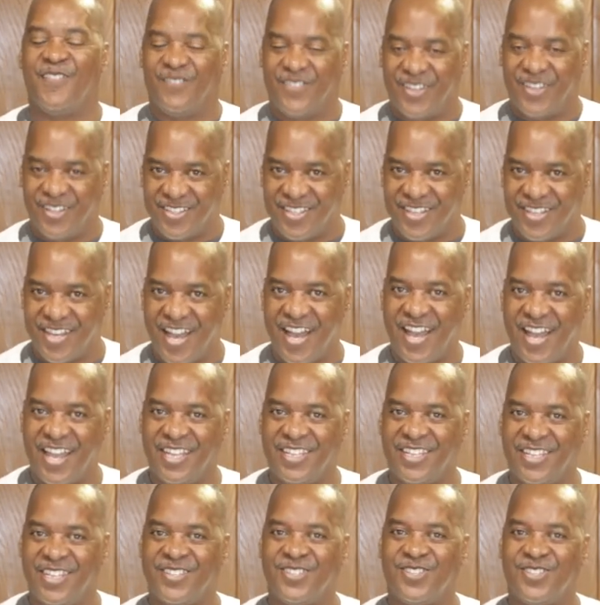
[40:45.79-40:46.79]
But
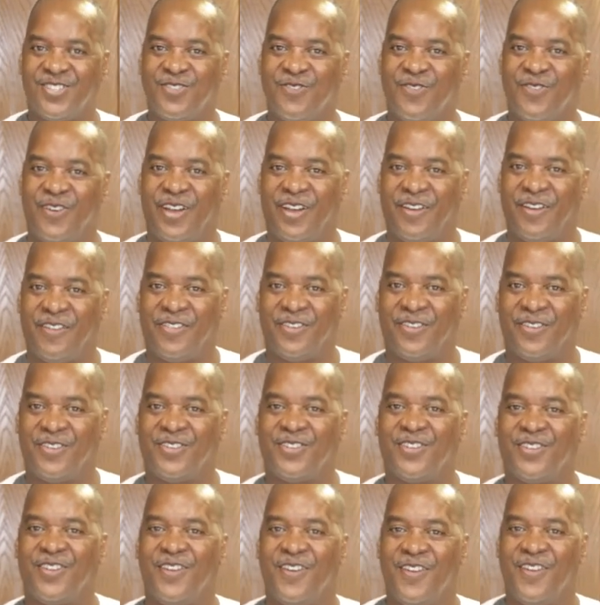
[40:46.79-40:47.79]
kindness to
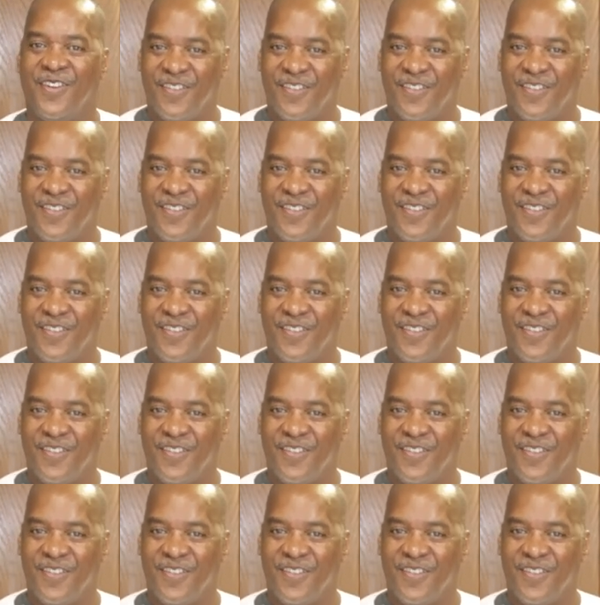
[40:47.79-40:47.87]
others